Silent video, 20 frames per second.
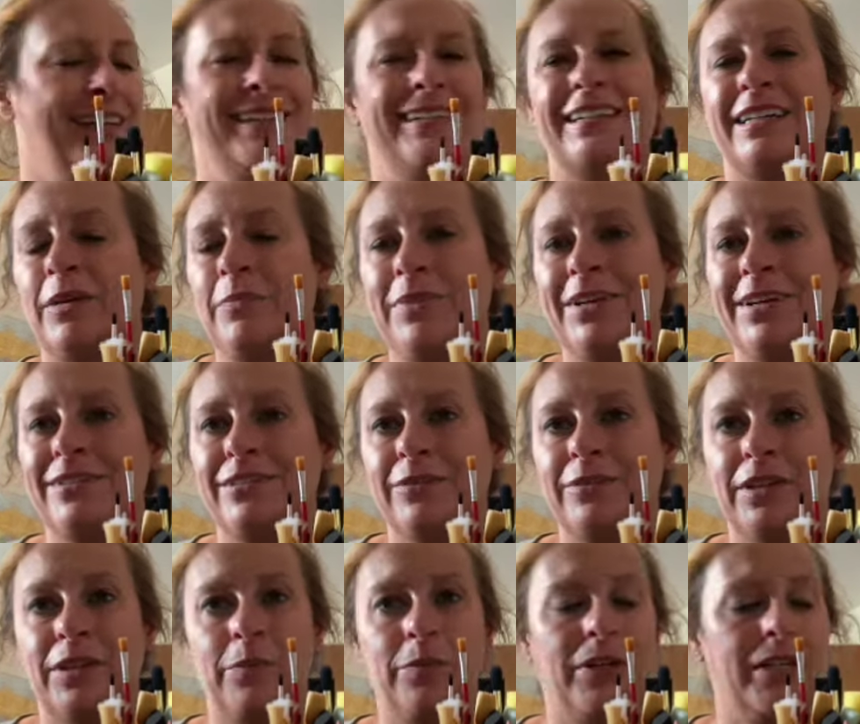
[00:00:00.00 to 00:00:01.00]
compared to
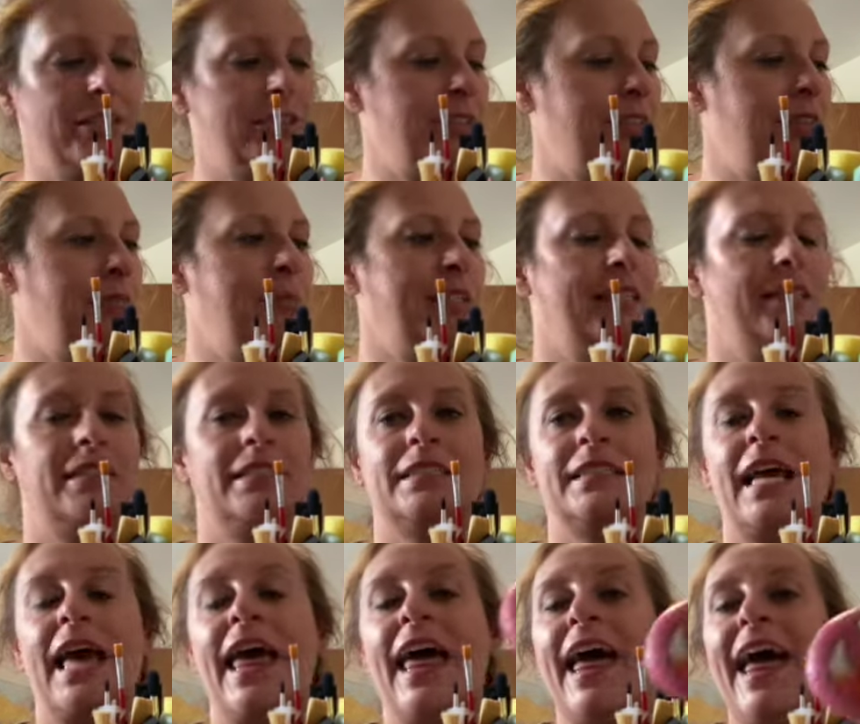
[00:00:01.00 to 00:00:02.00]
with a brush. Oh my goodness.
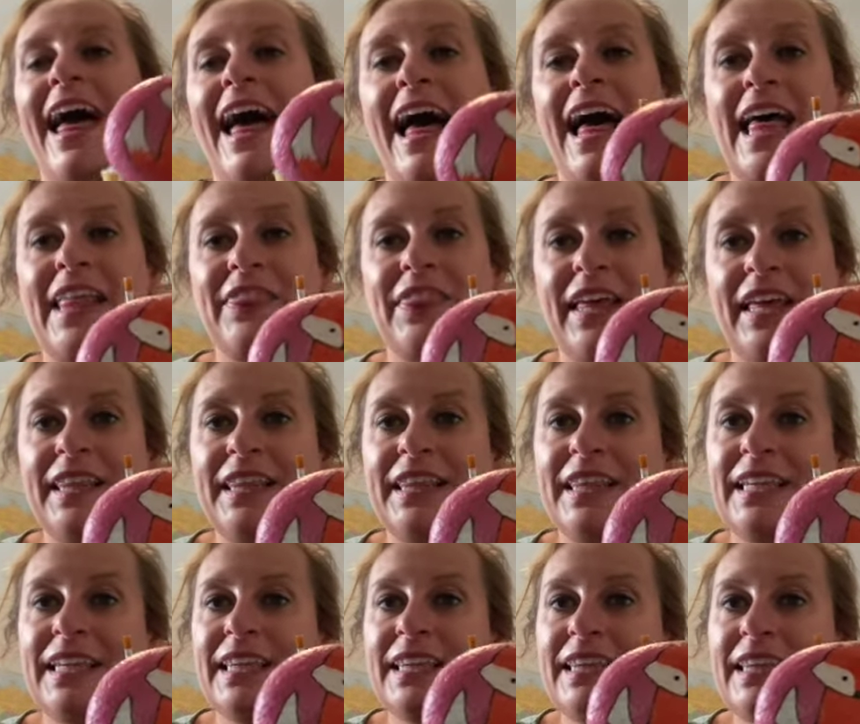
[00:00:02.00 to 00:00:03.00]
And then
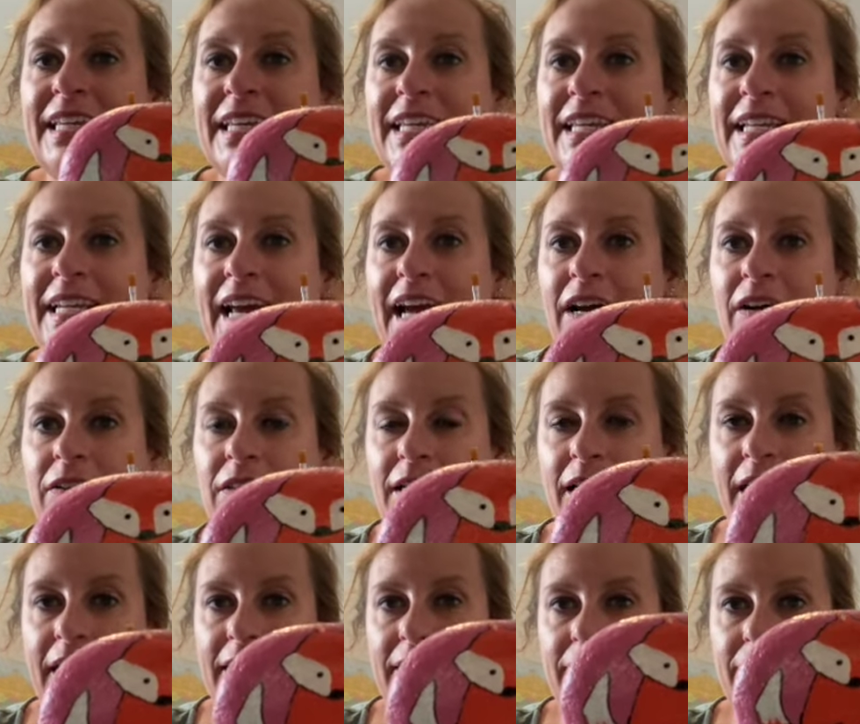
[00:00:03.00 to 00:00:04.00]
the thin
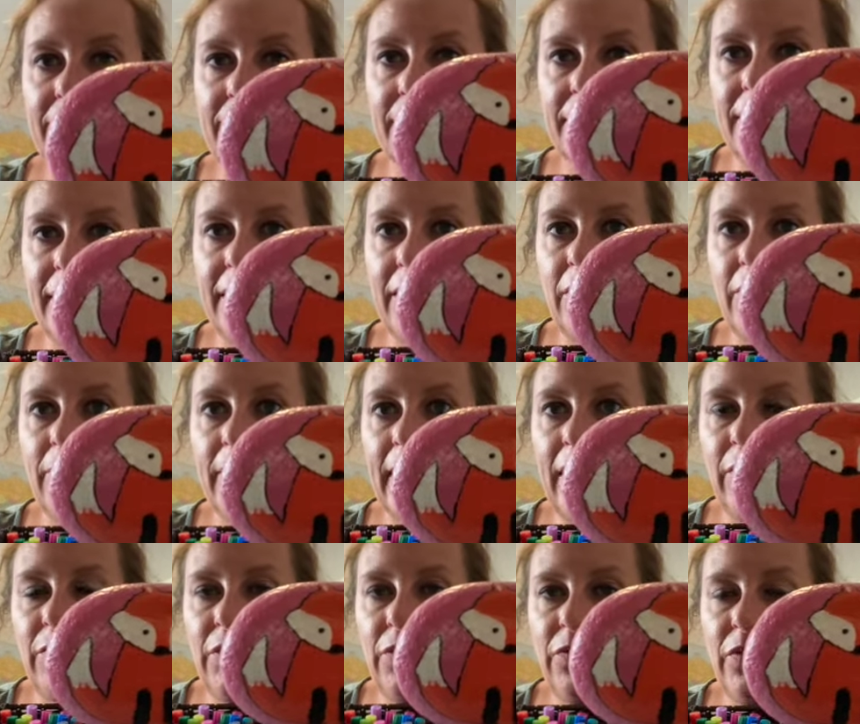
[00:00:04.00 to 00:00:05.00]
outline. So like
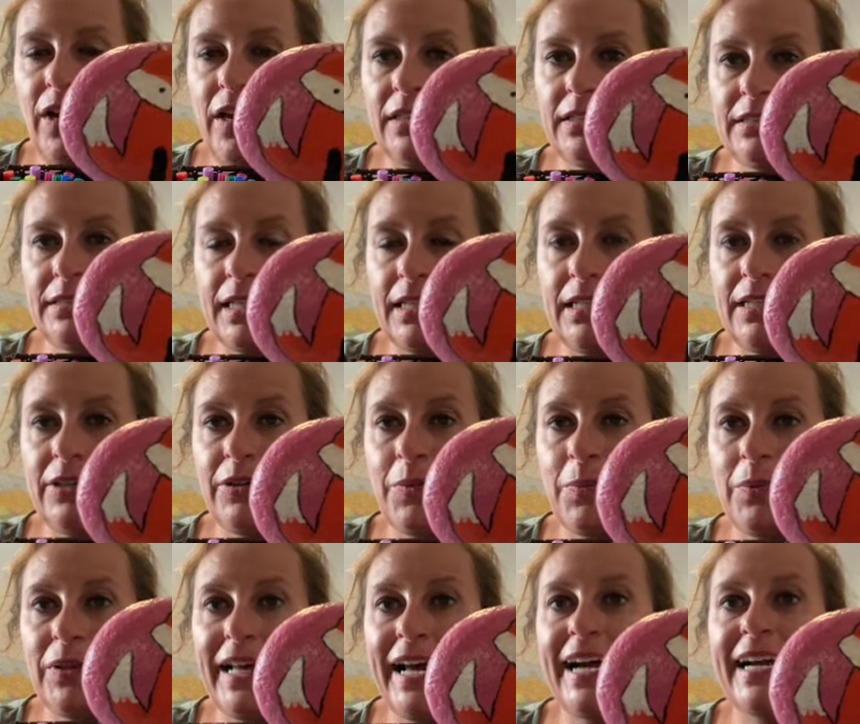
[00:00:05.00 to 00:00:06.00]
around the fox, that little
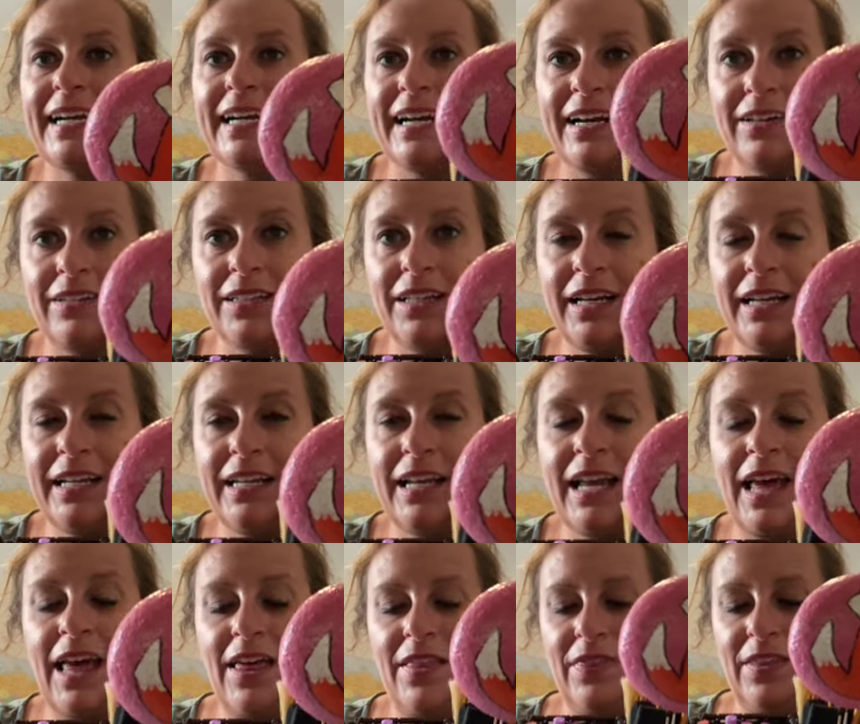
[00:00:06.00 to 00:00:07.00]
black outline,
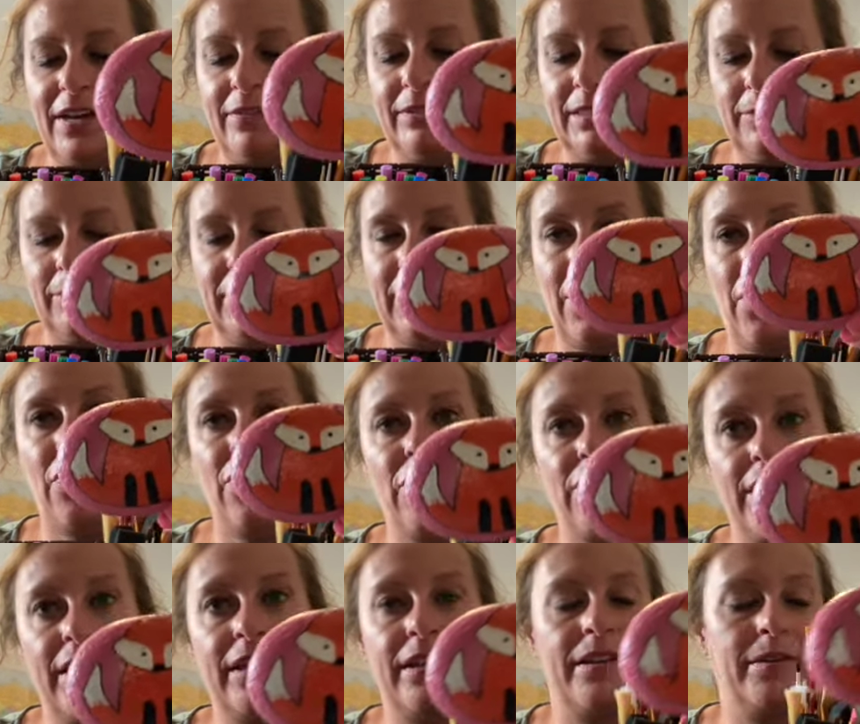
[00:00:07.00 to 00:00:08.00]
that was with a
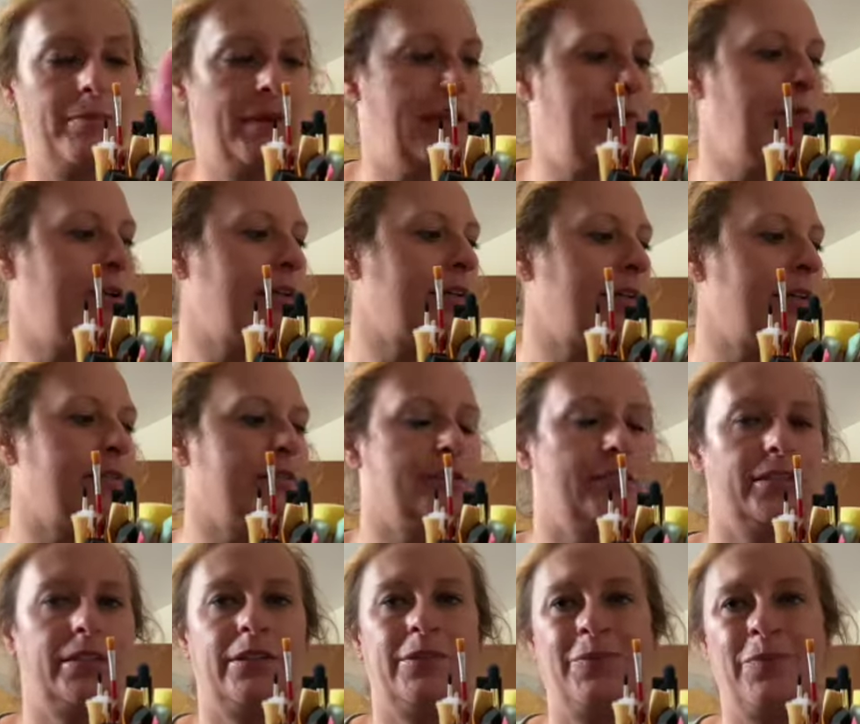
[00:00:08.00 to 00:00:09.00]
thin paint marker.
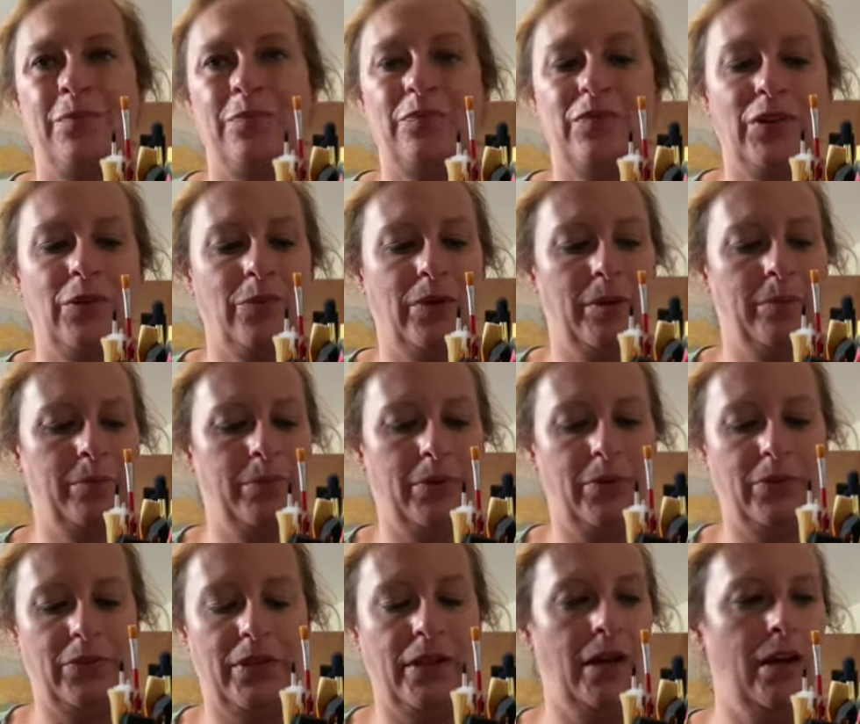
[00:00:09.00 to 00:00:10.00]
So you want
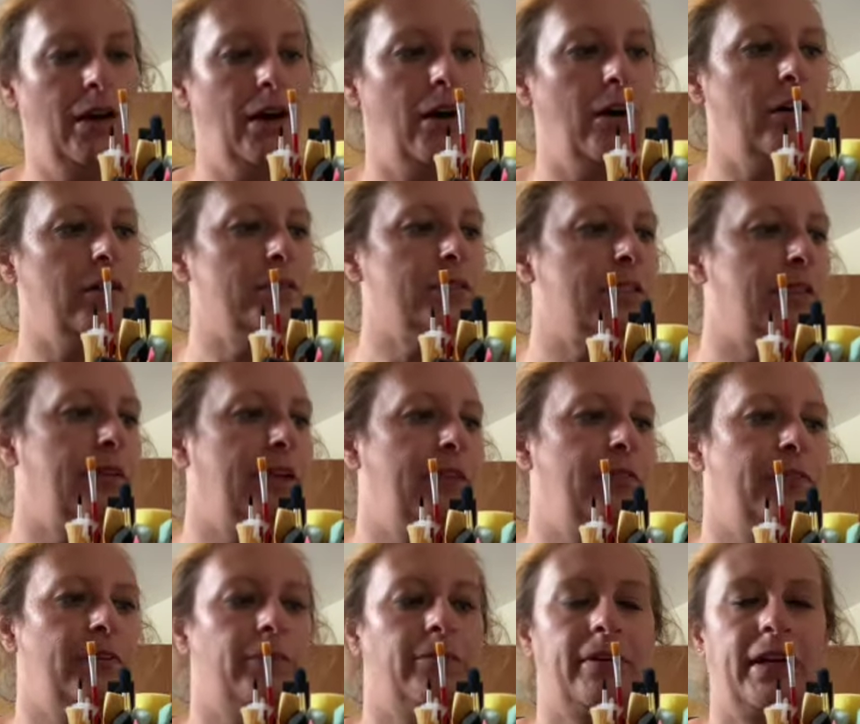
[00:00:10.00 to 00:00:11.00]
both. Also, if
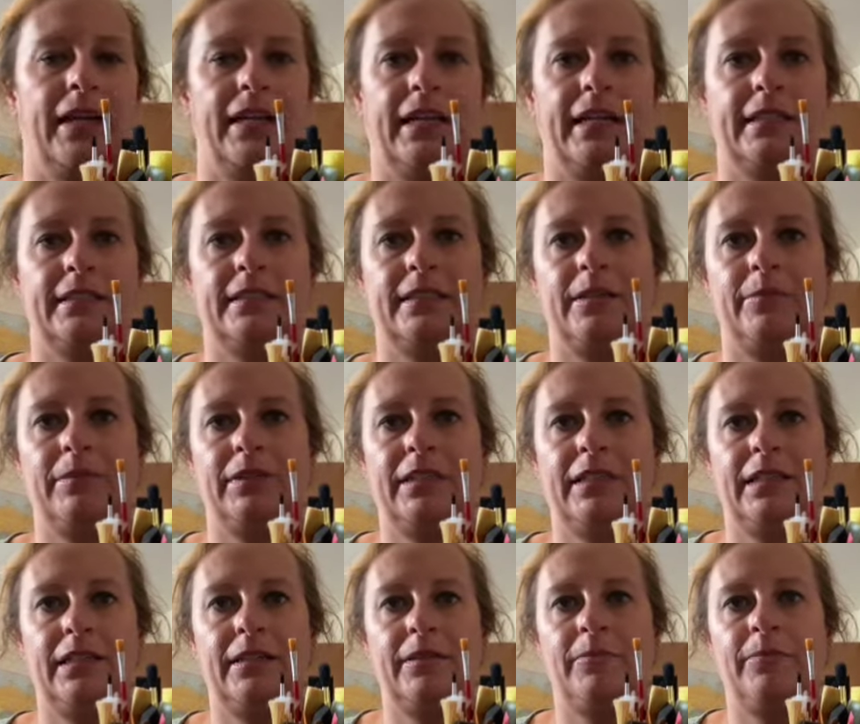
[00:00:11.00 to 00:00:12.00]
you're writing
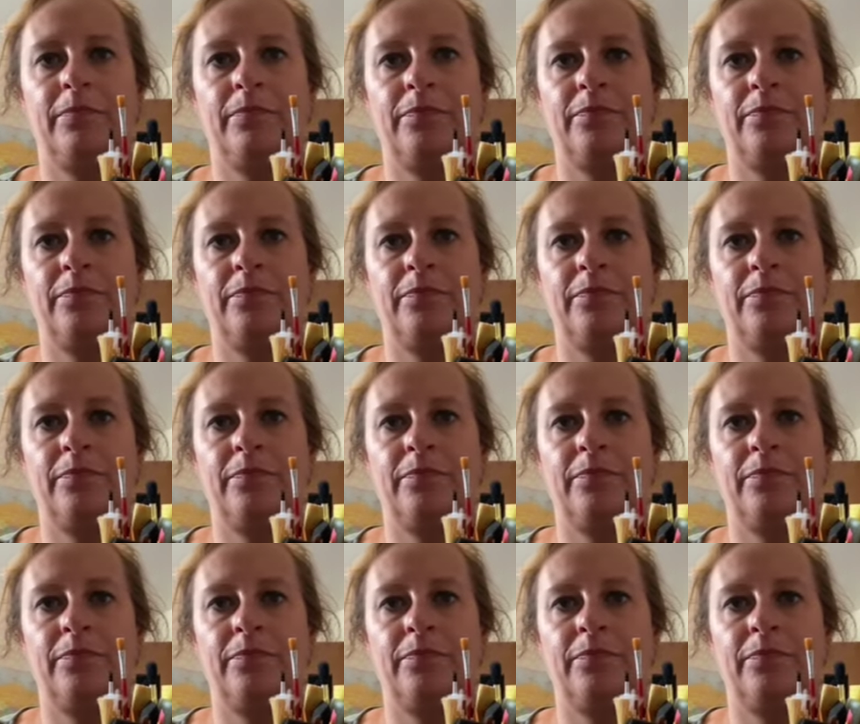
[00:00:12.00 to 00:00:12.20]
something,